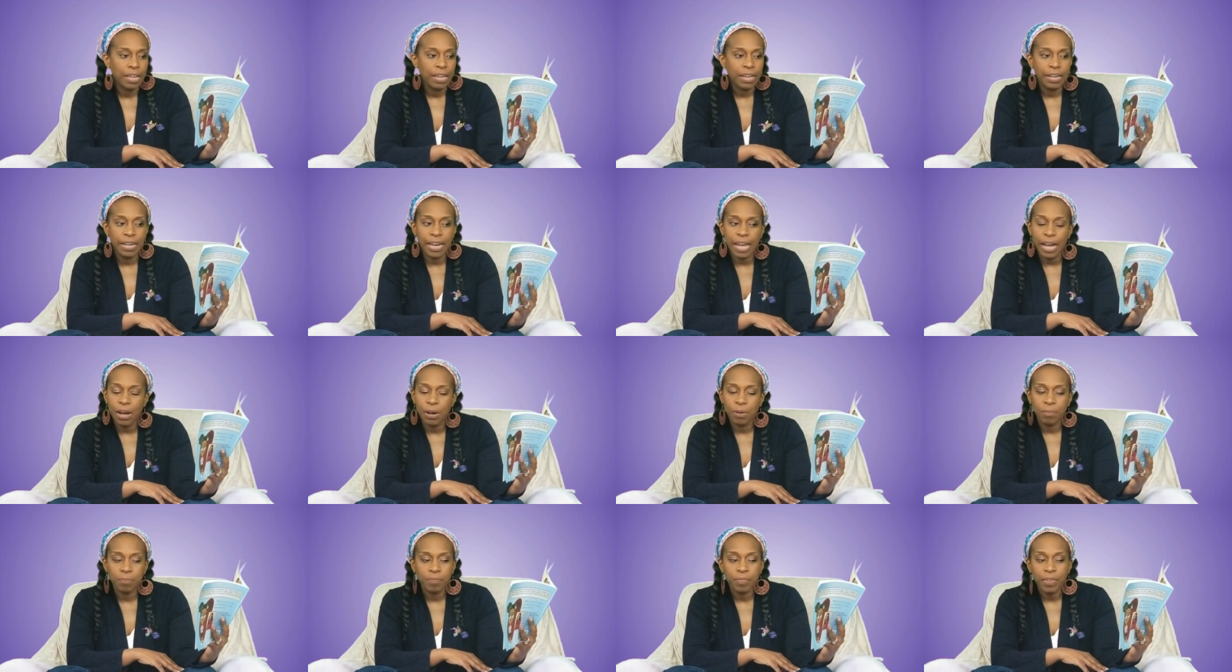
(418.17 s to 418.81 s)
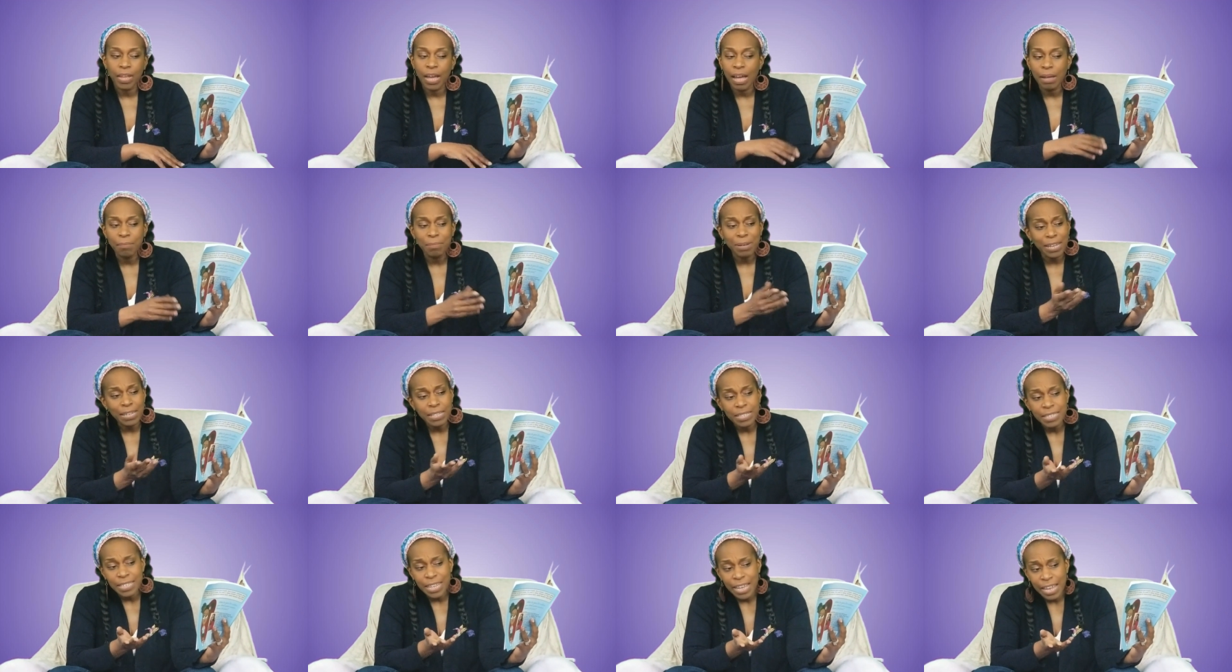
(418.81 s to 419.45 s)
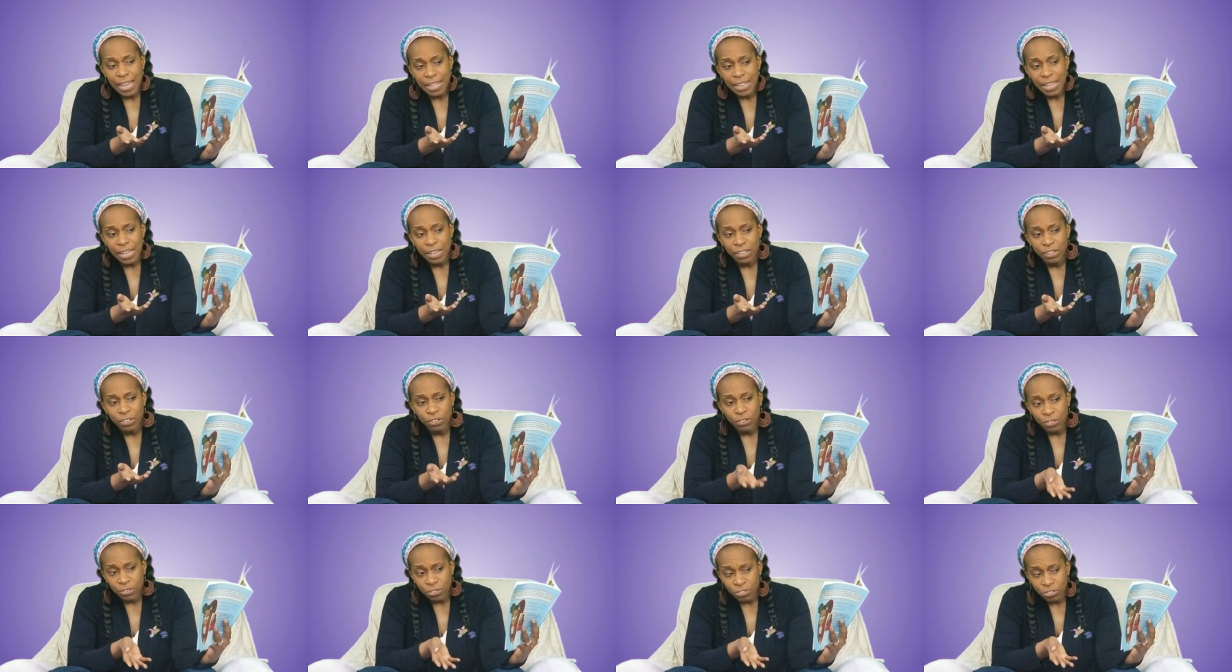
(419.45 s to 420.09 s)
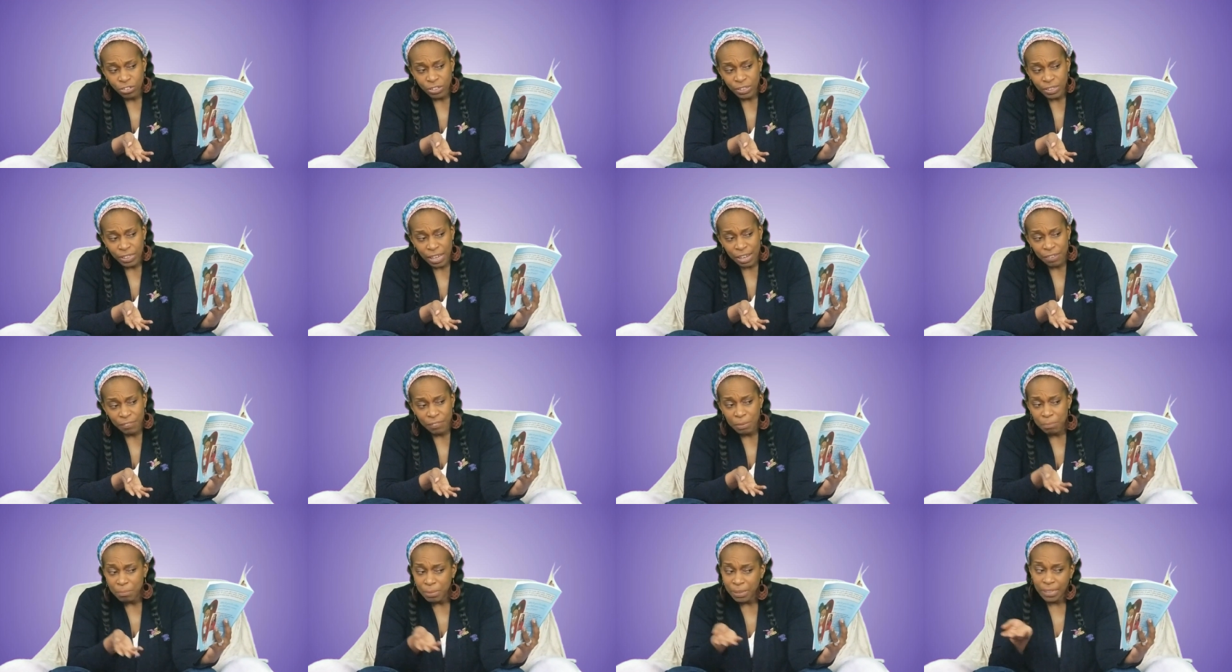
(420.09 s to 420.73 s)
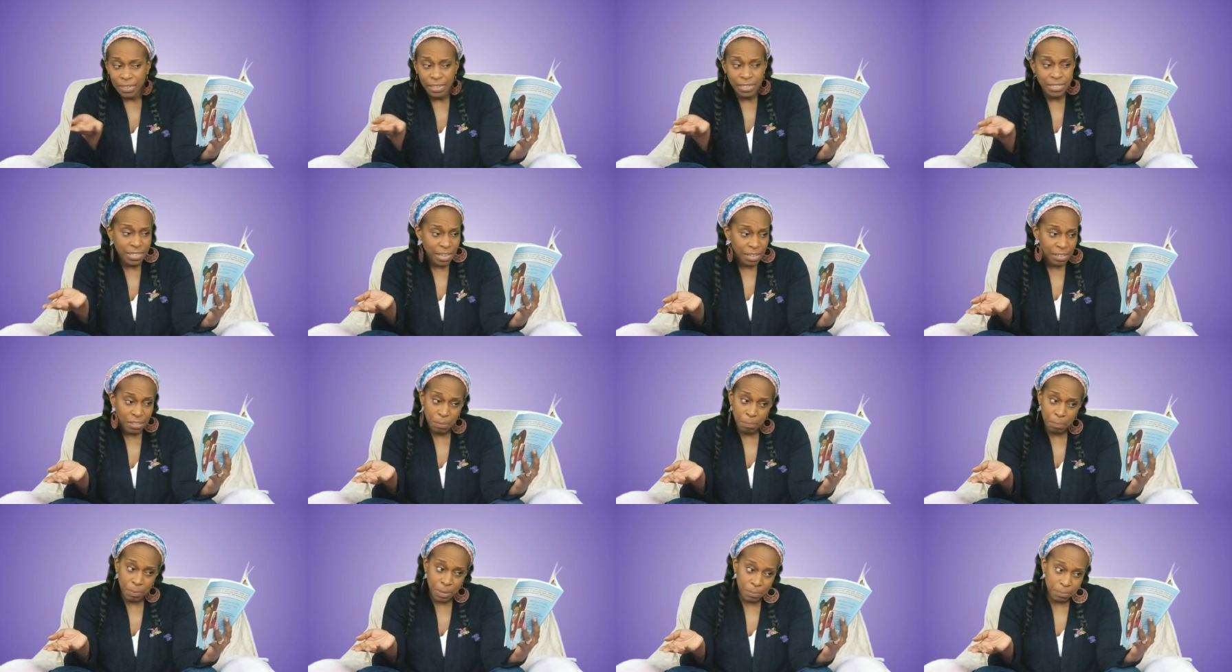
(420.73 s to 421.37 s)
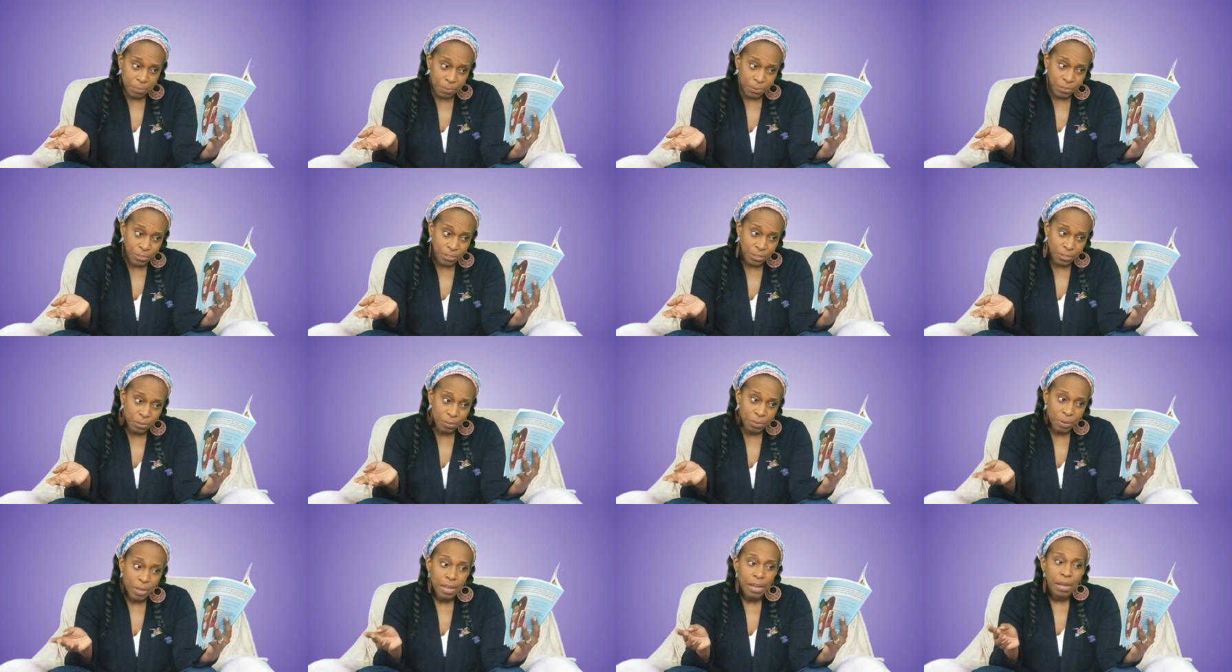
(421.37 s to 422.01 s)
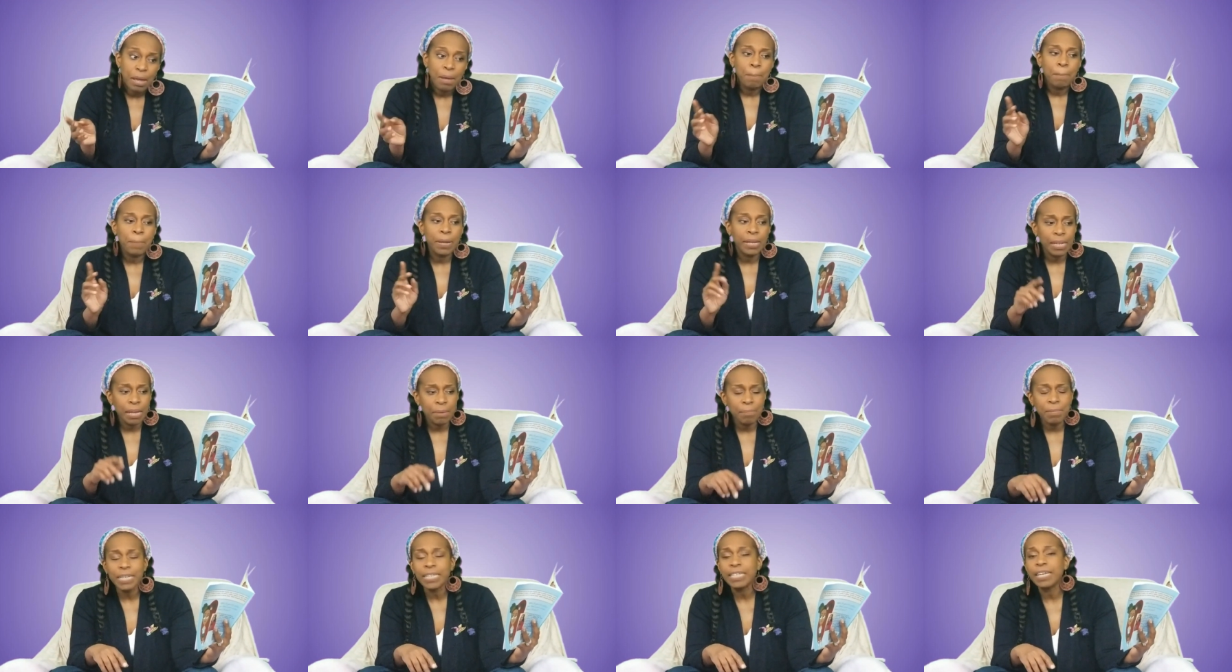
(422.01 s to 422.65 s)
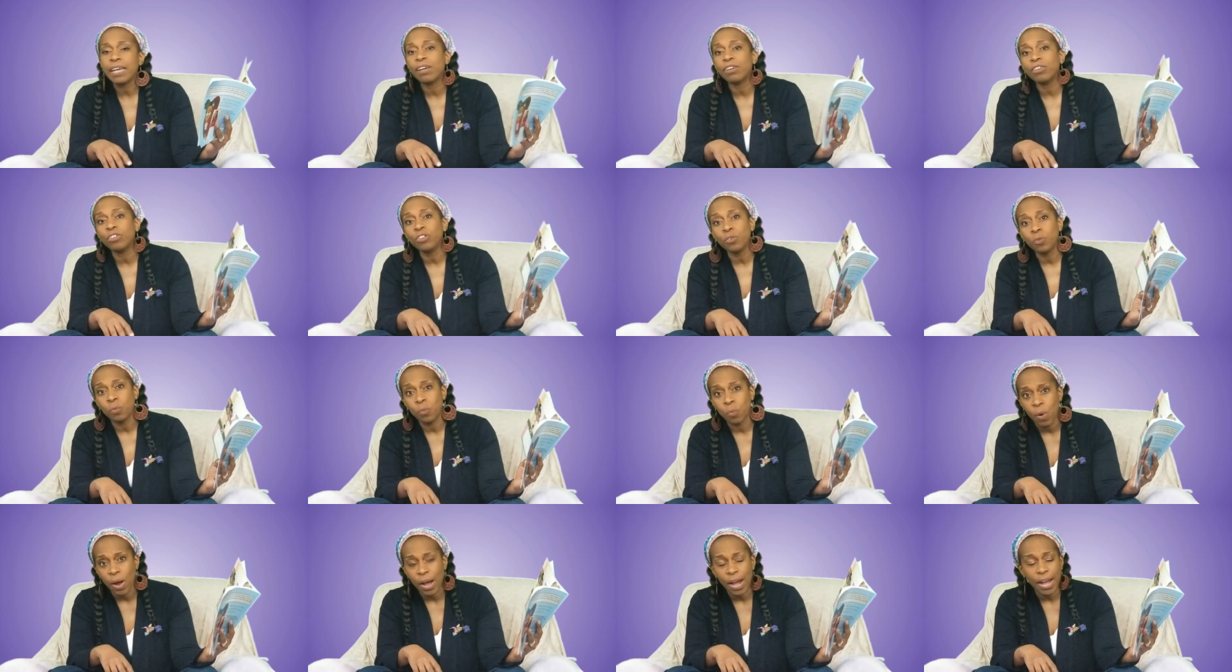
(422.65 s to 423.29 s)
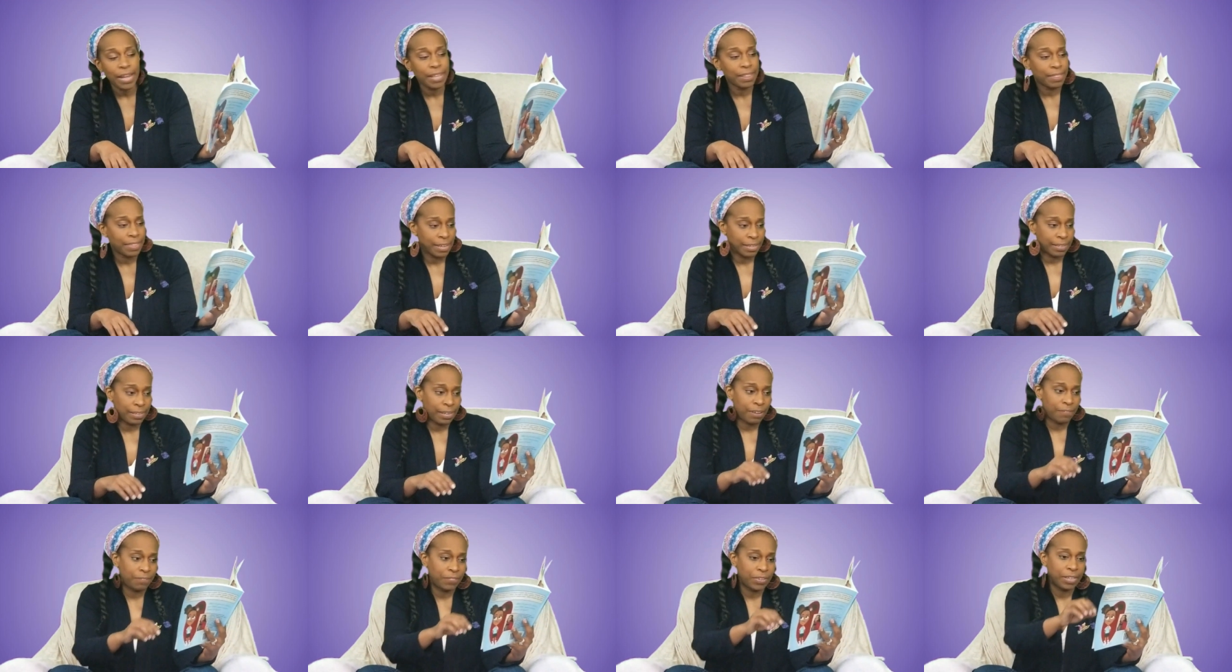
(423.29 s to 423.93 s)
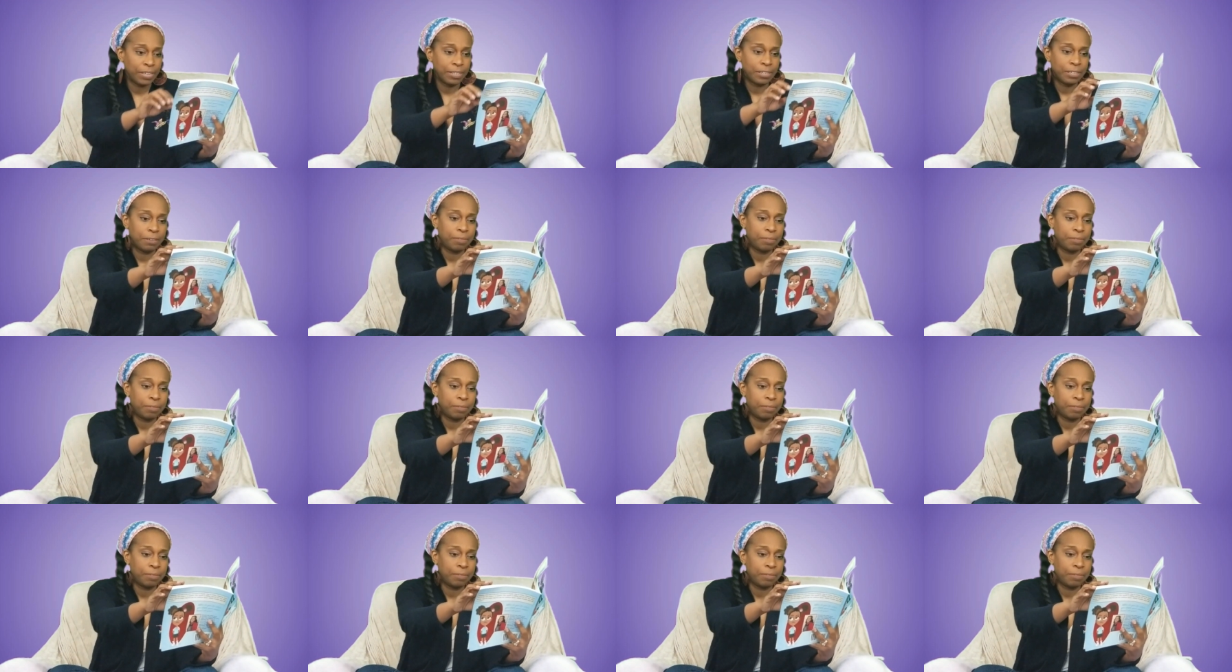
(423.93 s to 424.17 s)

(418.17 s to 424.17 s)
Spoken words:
Now, I'm not saying that you should love it because other people do, but let me tell you why they love it.